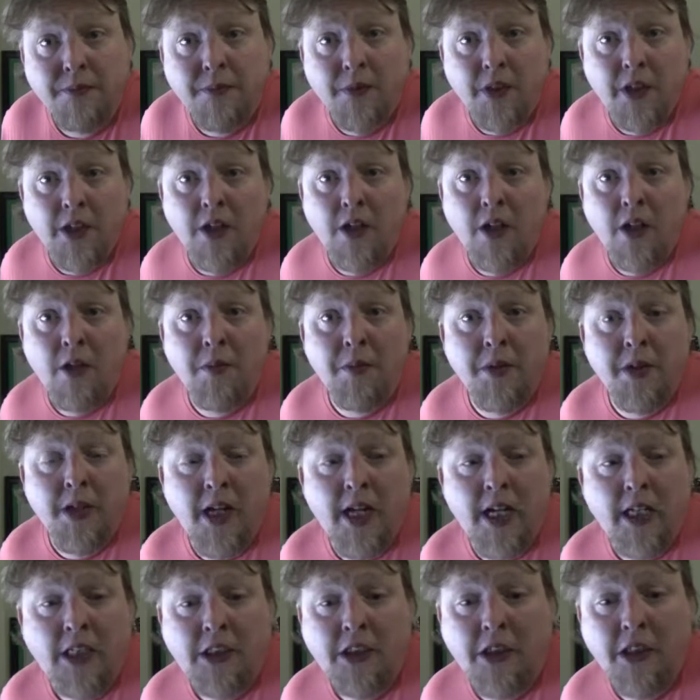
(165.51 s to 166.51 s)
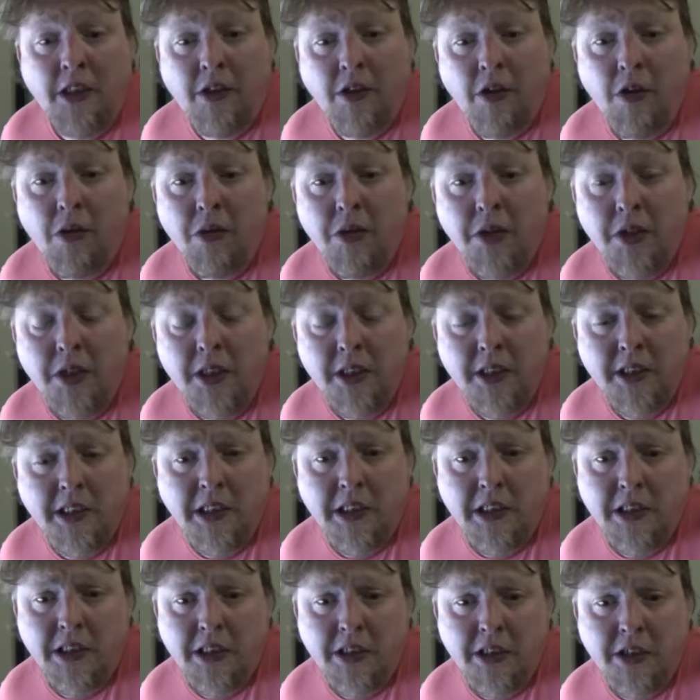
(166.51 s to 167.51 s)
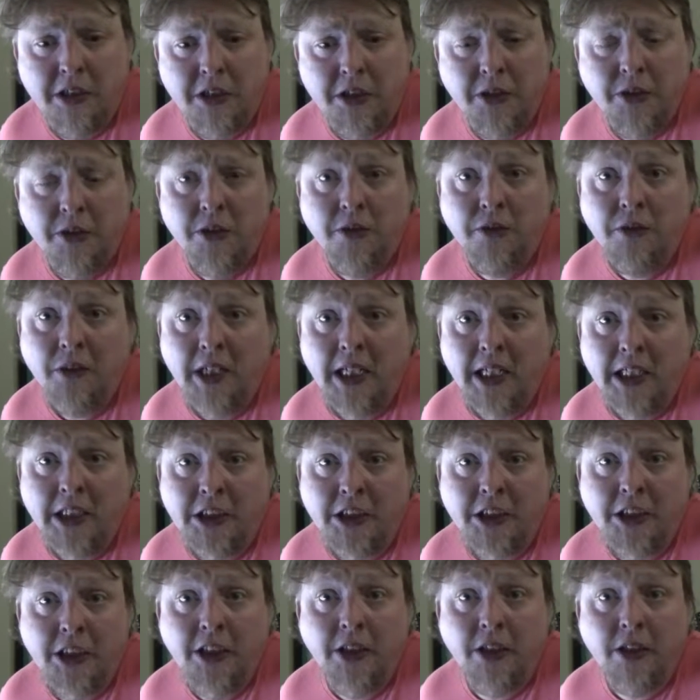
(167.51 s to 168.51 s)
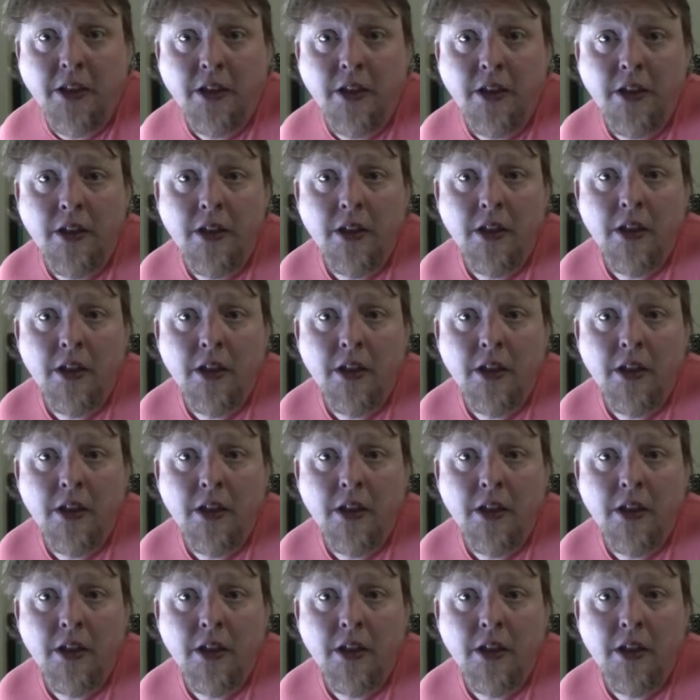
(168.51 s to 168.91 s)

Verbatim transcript: You know, I've been actually growing this since June of last year.